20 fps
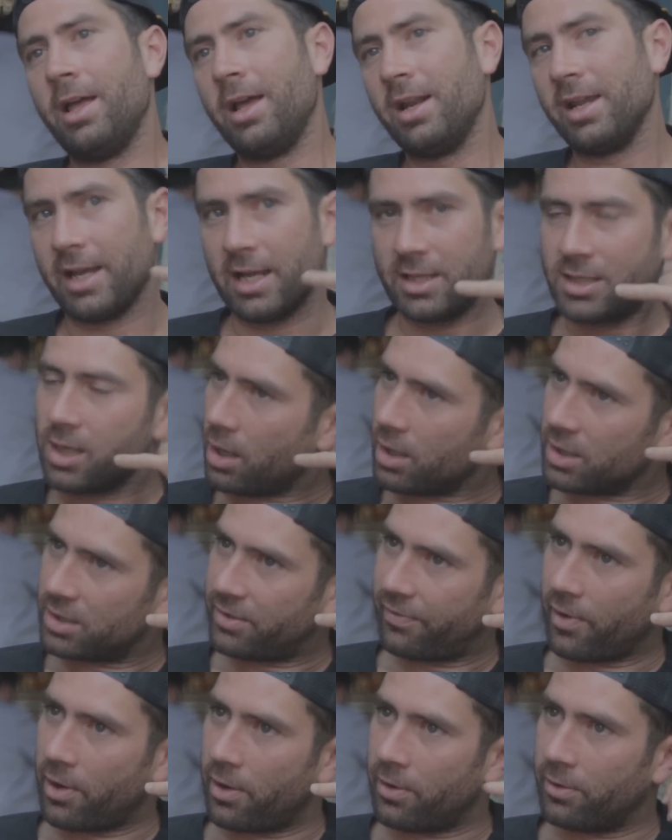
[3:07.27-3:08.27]
And he gets on
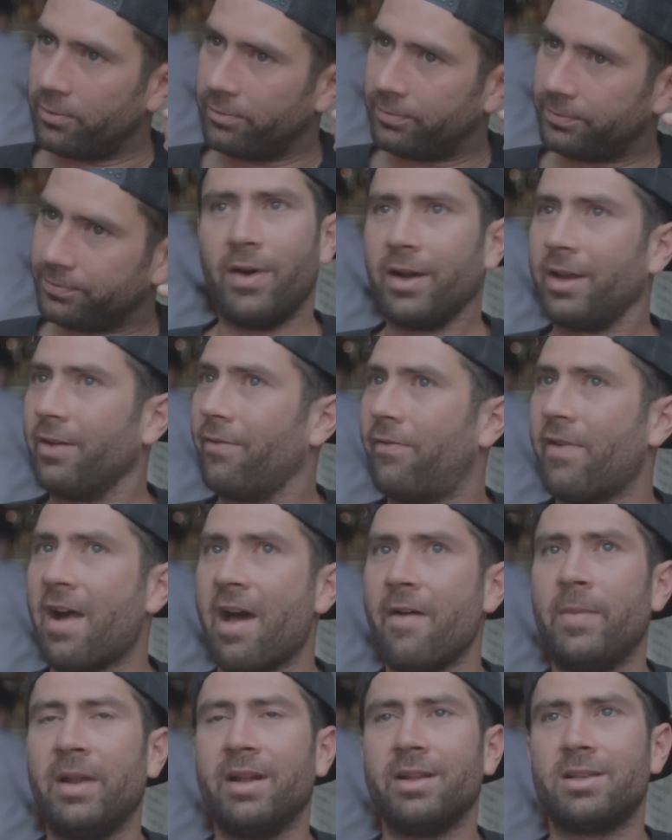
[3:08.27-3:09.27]
his phone. Fucking
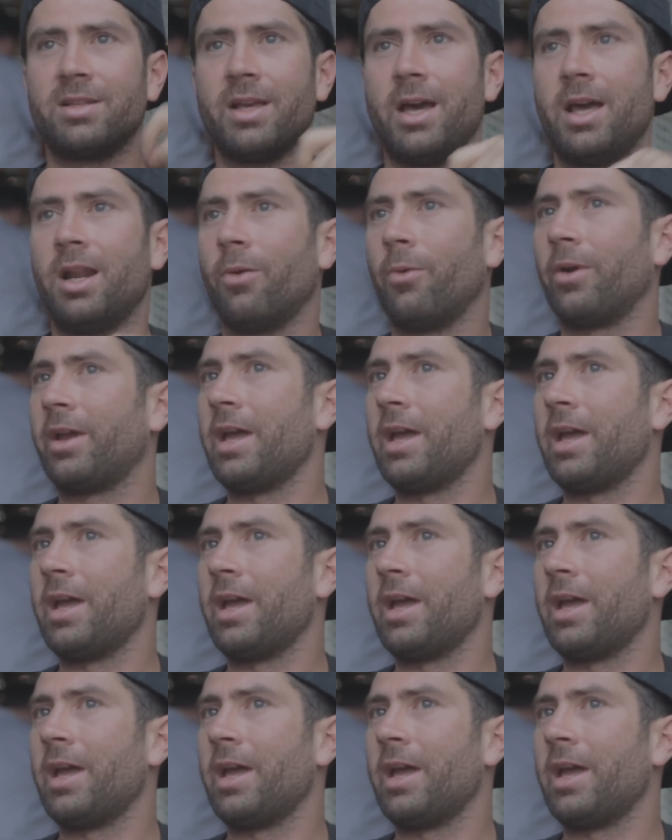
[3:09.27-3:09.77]
five minutes later,